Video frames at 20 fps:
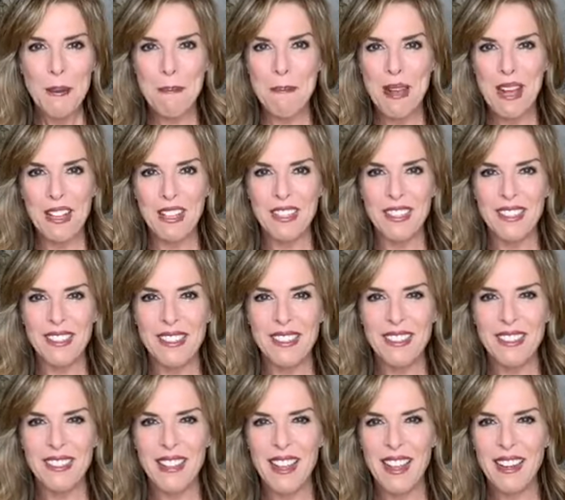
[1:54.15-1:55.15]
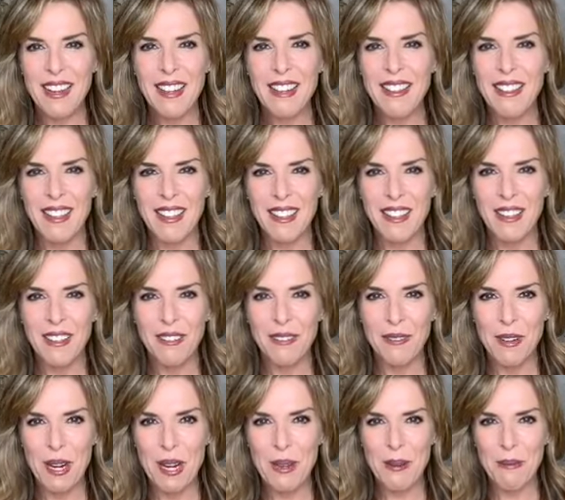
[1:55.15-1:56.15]
balance anything,
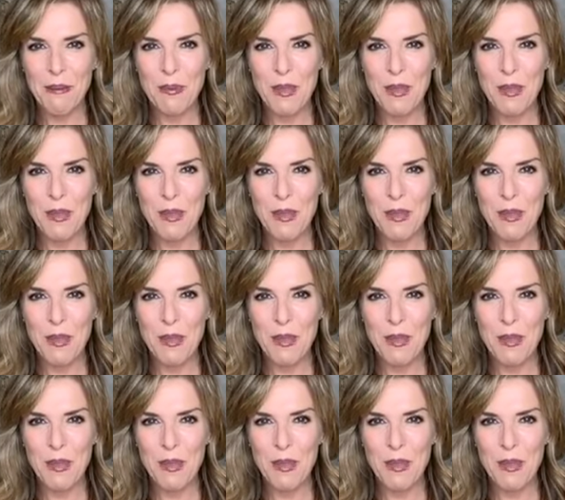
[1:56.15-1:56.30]
right?